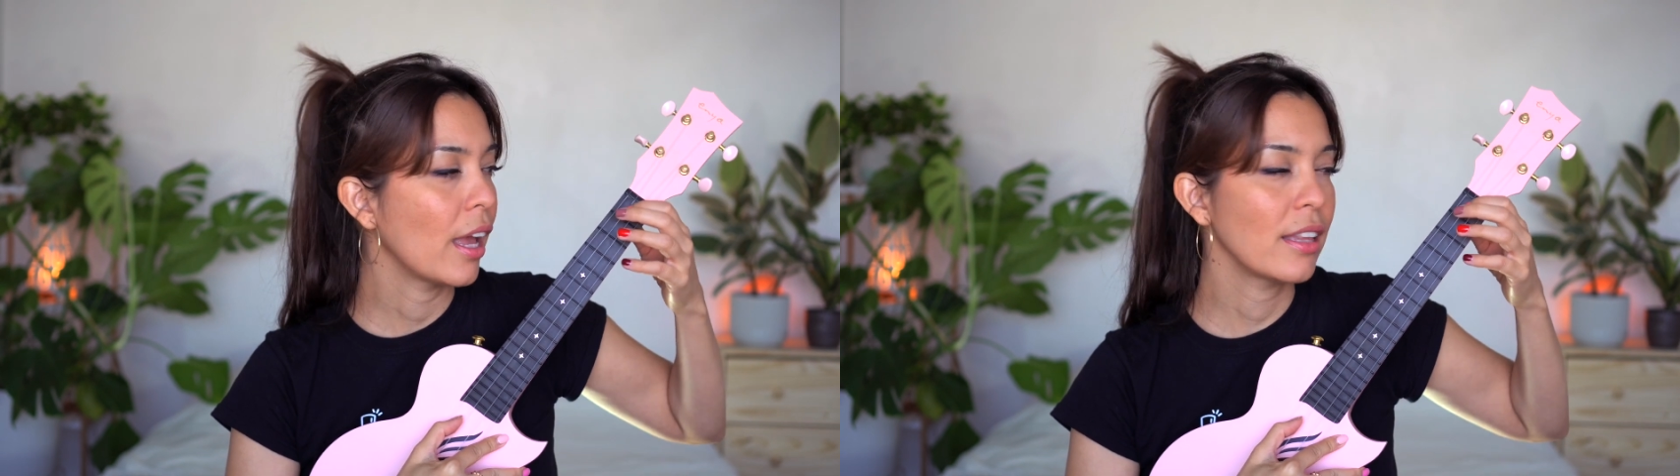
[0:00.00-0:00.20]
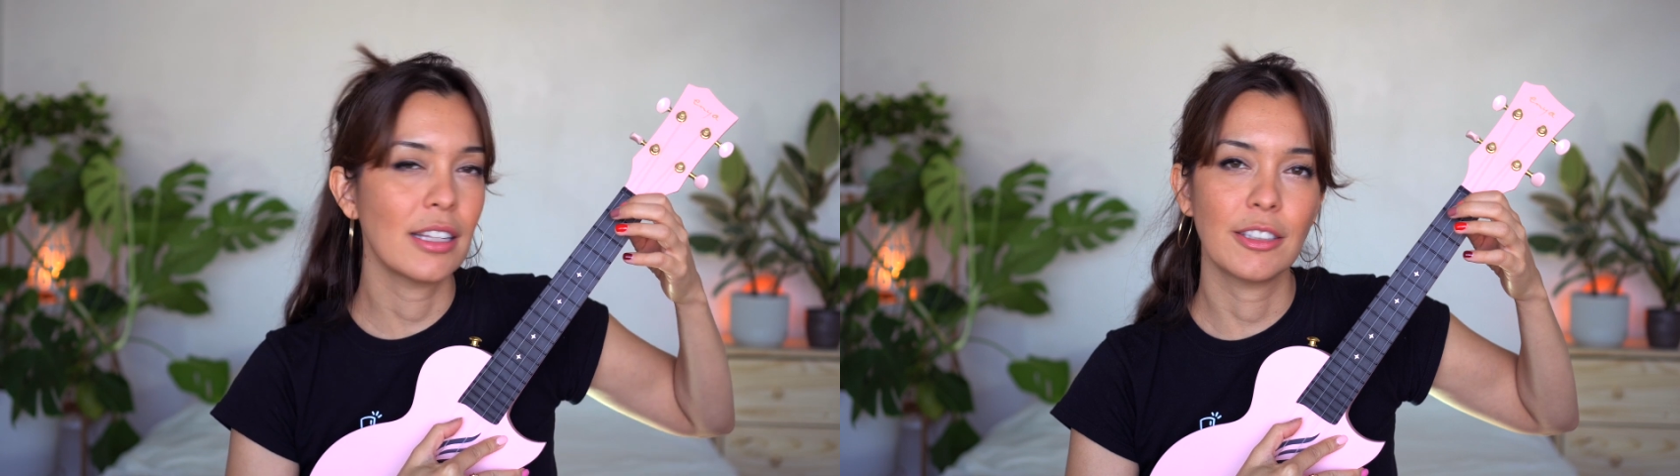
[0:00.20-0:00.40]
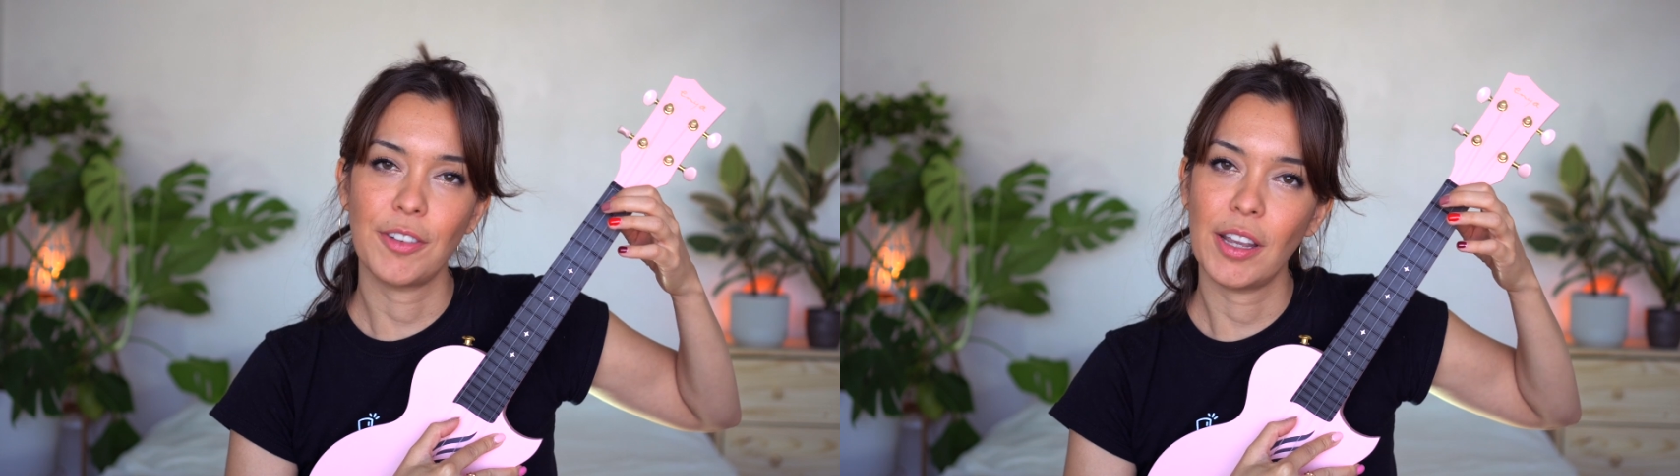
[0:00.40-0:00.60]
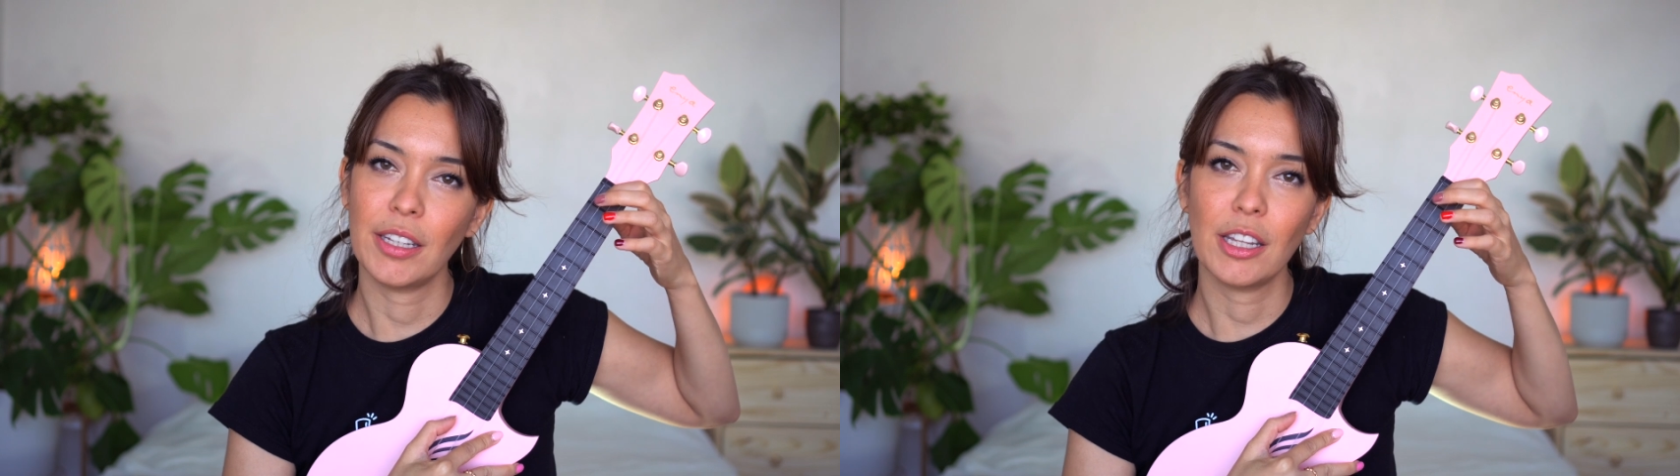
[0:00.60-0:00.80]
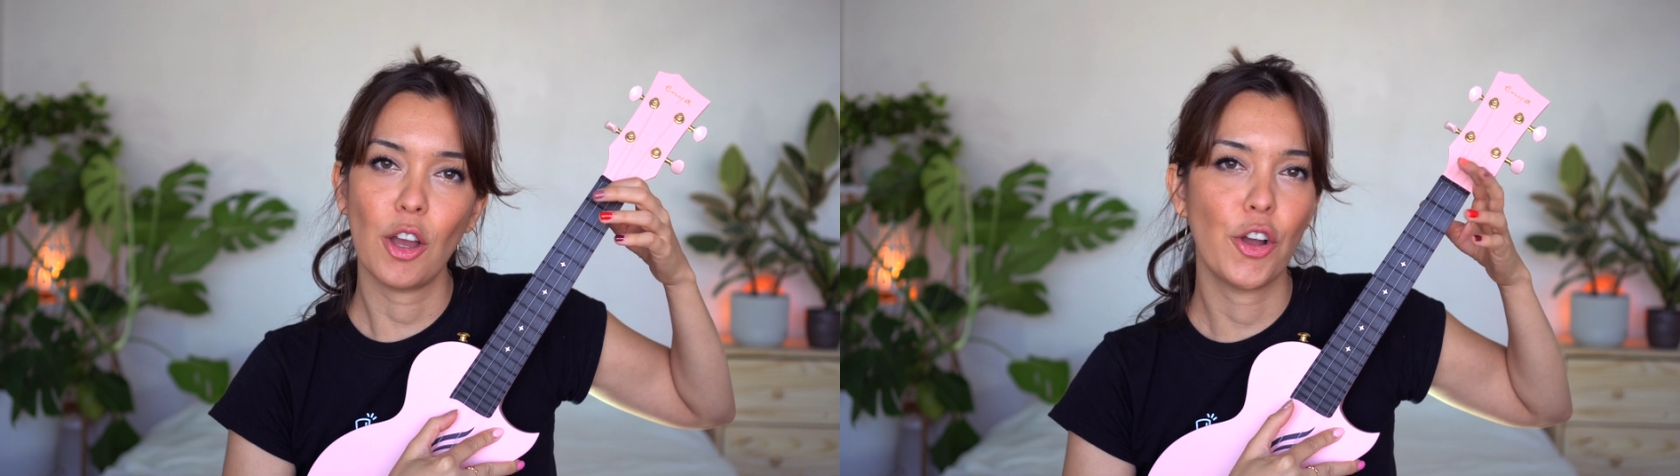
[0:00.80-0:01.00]
and let's
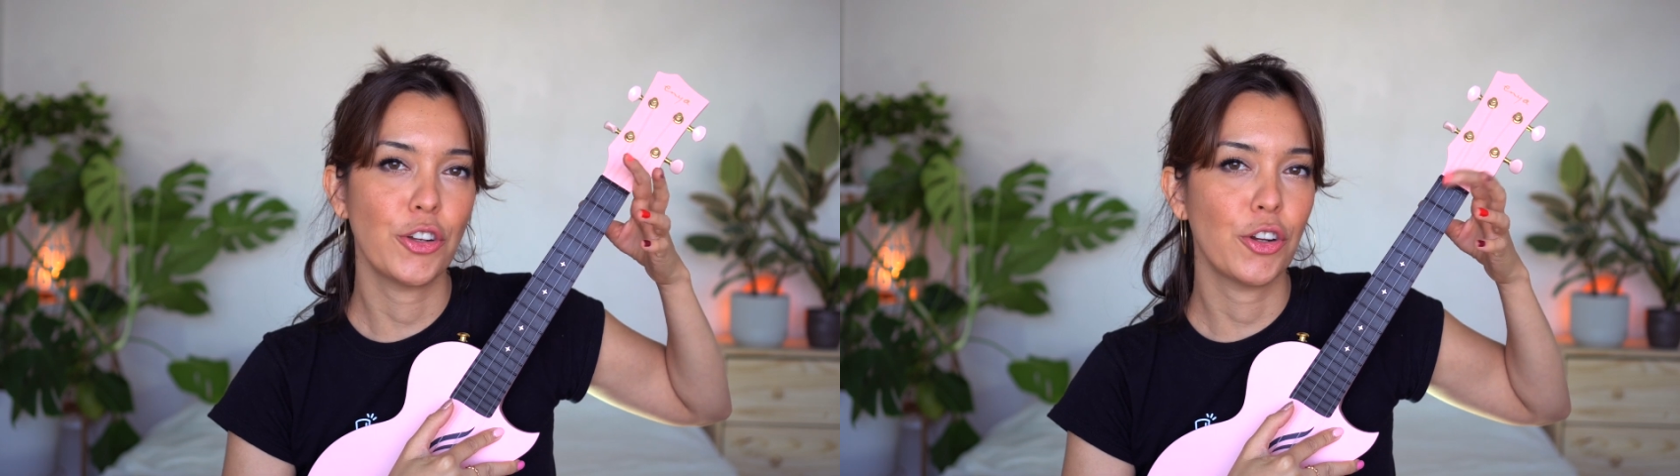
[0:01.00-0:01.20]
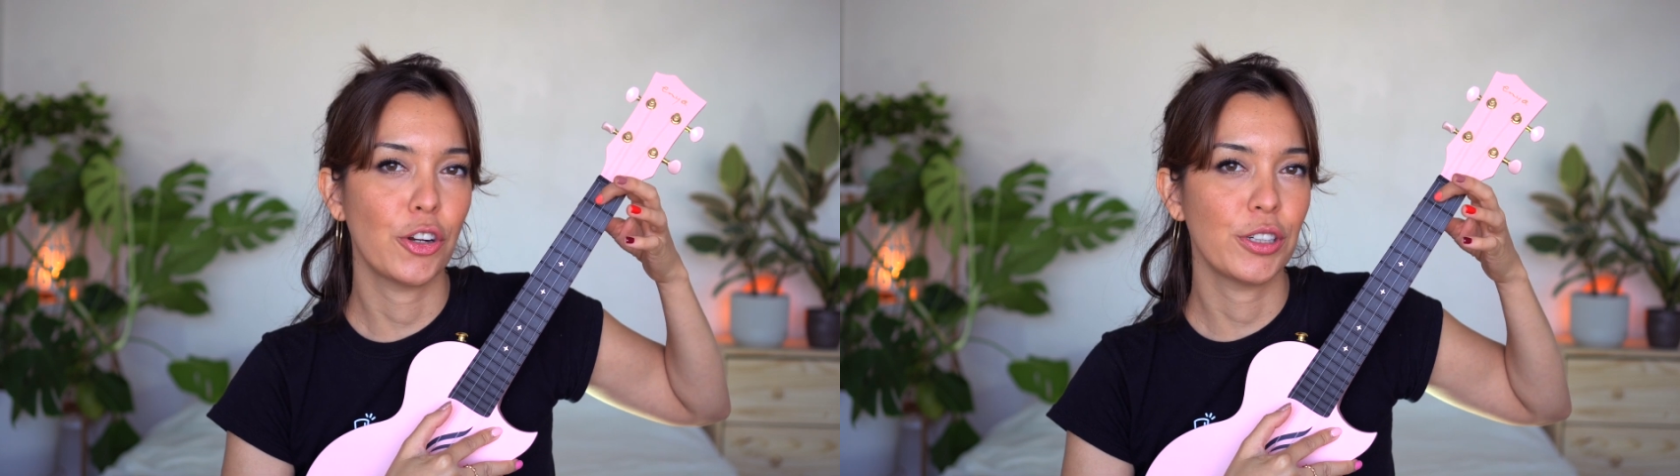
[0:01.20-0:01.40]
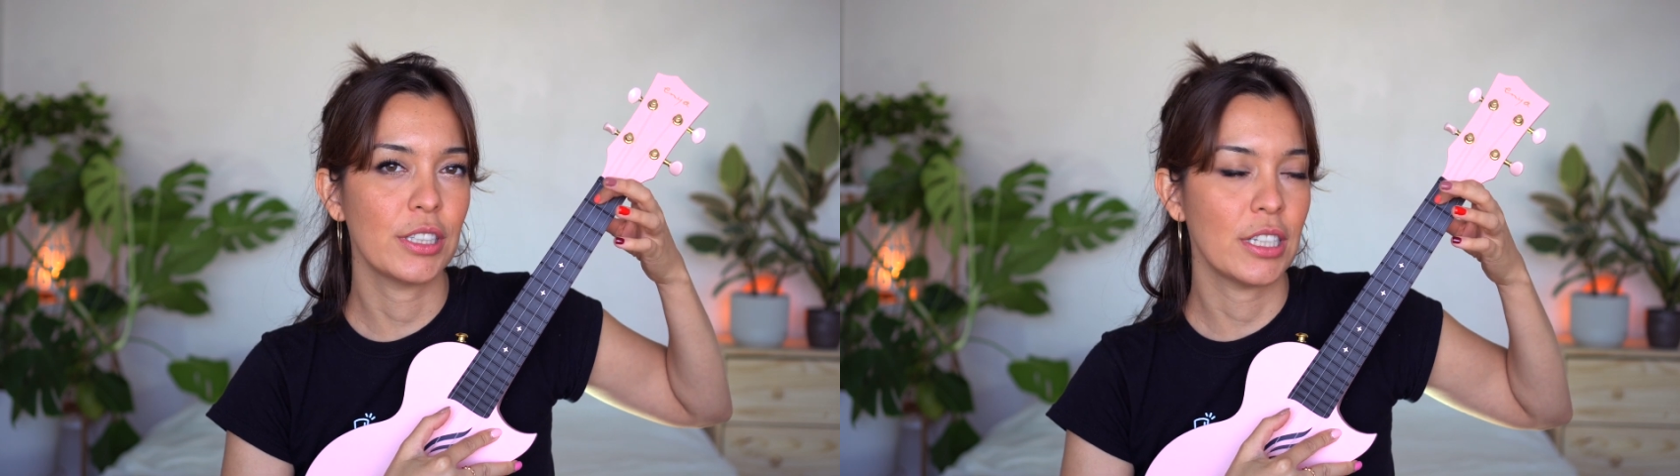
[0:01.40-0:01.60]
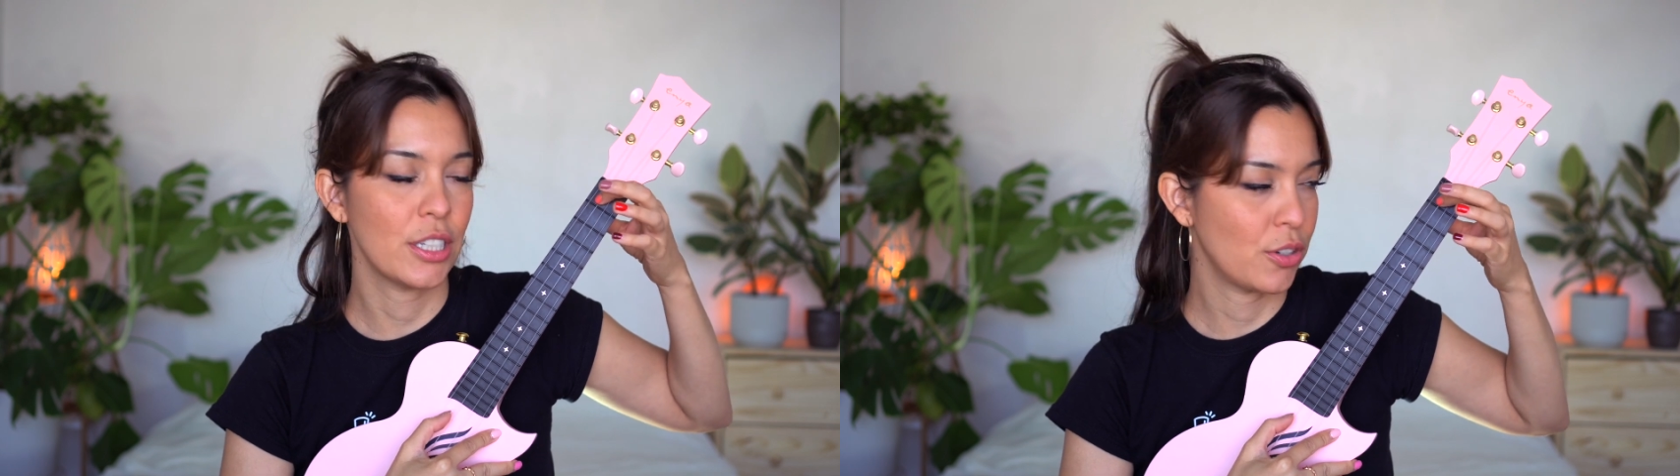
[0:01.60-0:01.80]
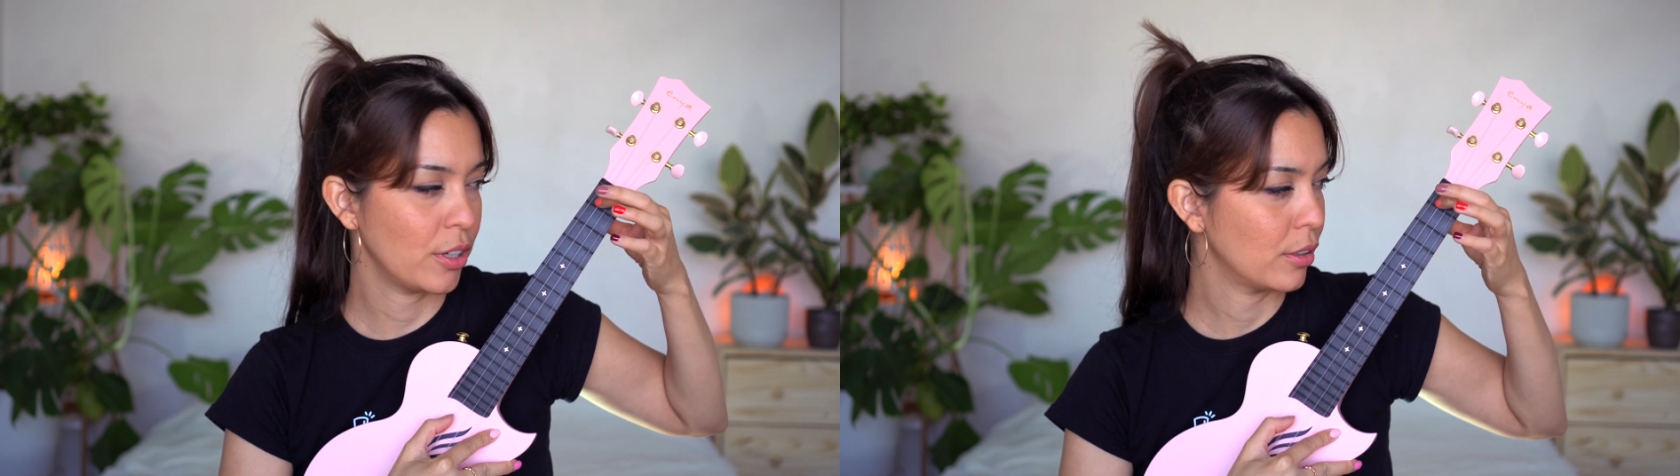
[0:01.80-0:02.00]
find it on our C
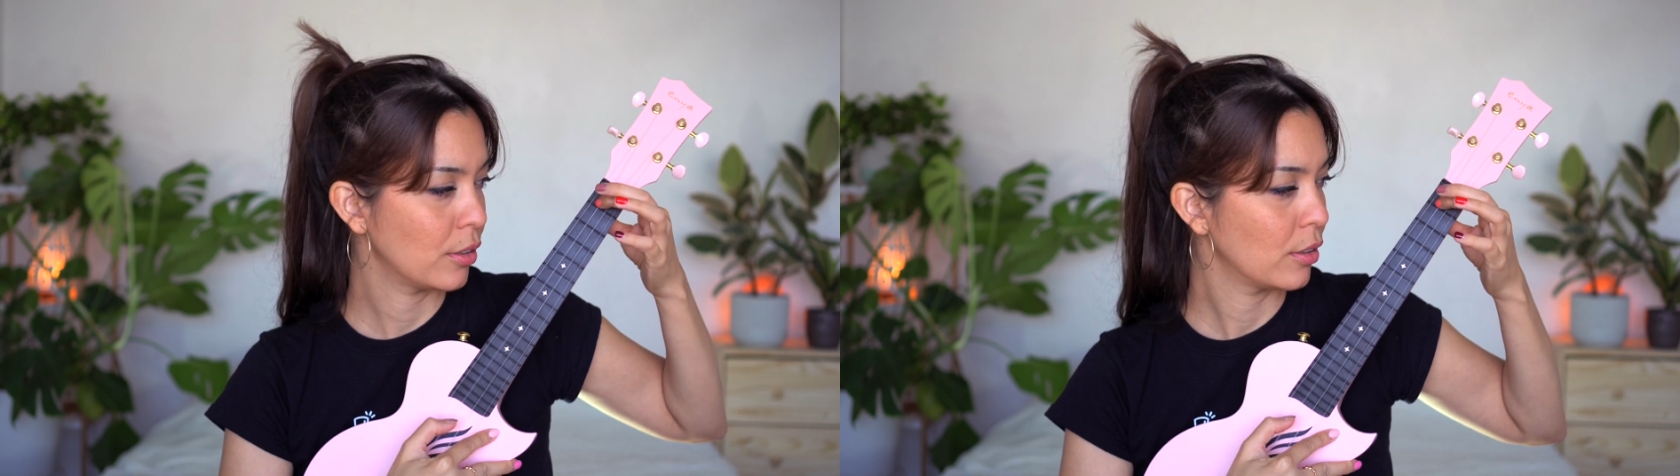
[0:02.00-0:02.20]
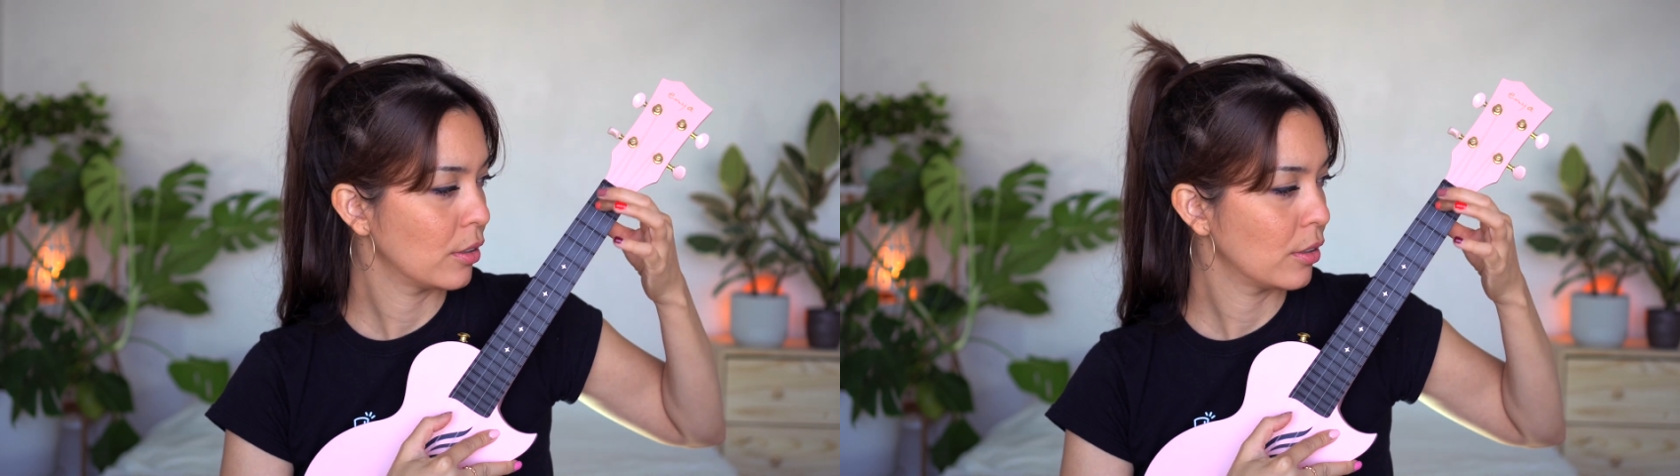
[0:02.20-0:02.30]
string.